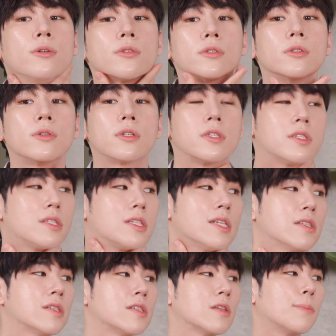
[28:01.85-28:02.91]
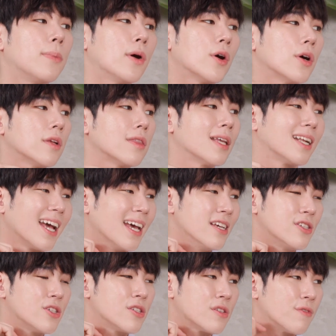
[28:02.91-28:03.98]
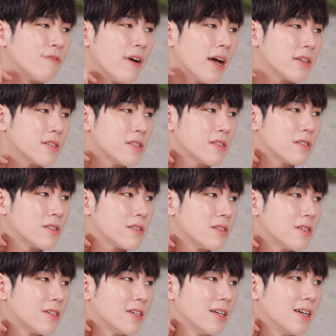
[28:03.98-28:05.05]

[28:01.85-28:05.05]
also, because this is the part that ages the fastest.